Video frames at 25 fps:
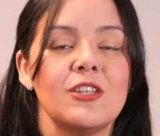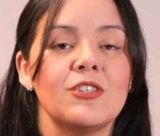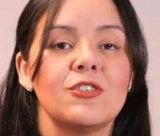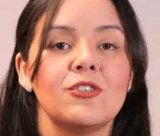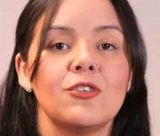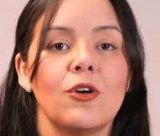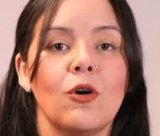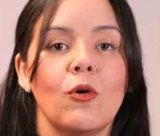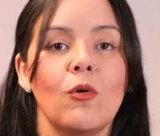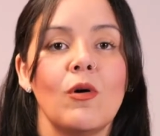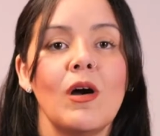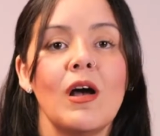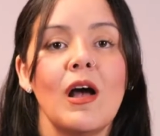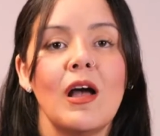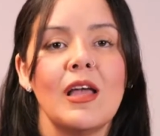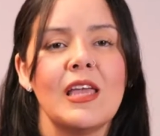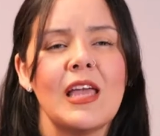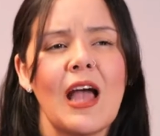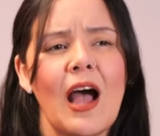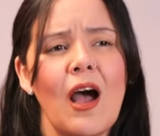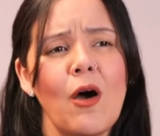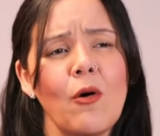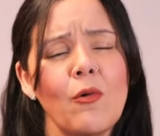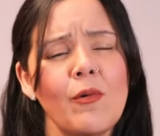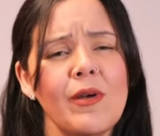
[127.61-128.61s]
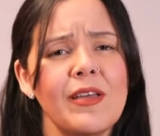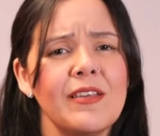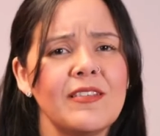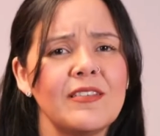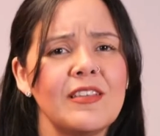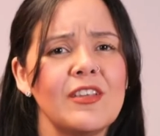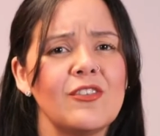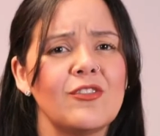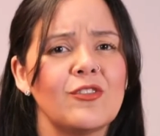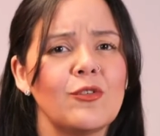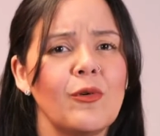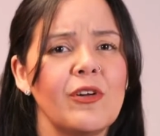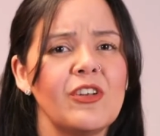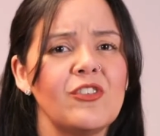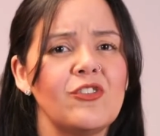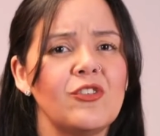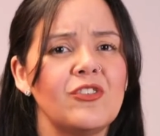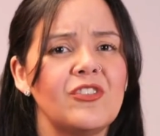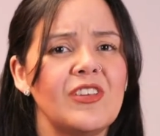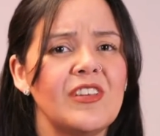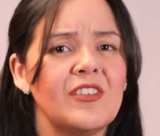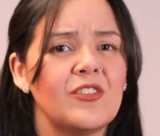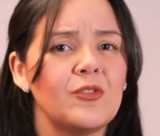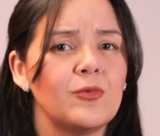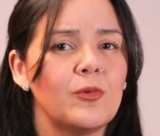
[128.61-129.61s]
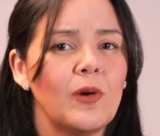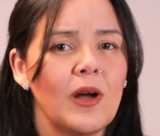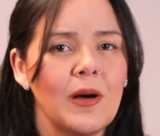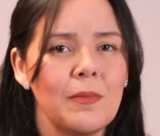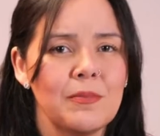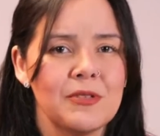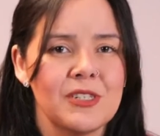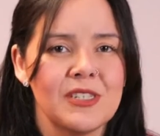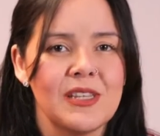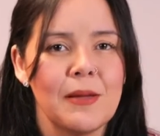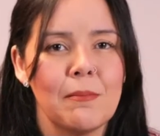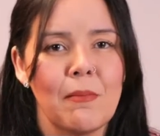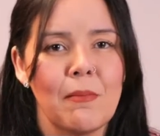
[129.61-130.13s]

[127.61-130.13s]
So how is this going to disrupt the